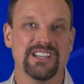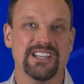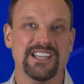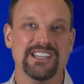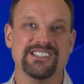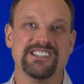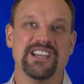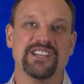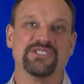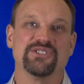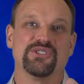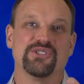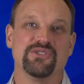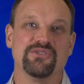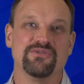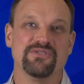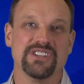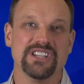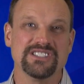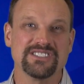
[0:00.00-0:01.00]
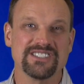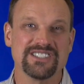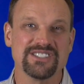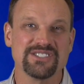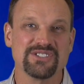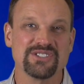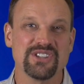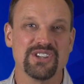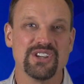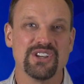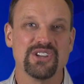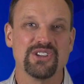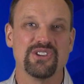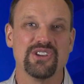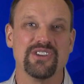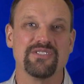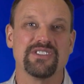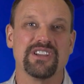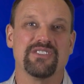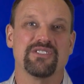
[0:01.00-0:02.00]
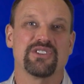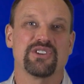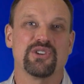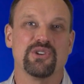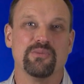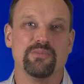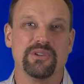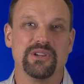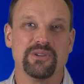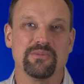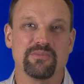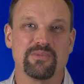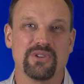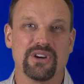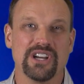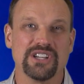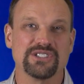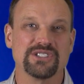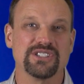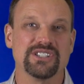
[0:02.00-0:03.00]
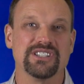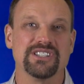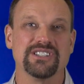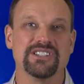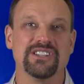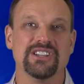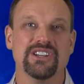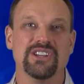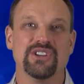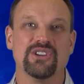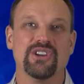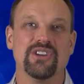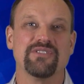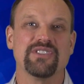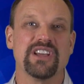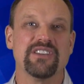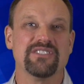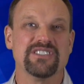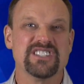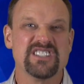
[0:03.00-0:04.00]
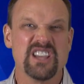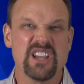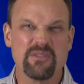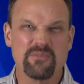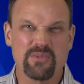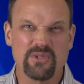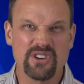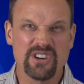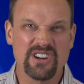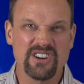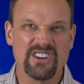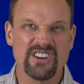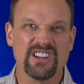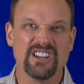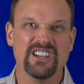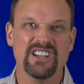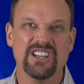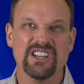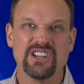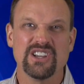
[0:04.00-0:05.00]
It takes 2 visits, you have to have a goopy impression, you have to have a temporary,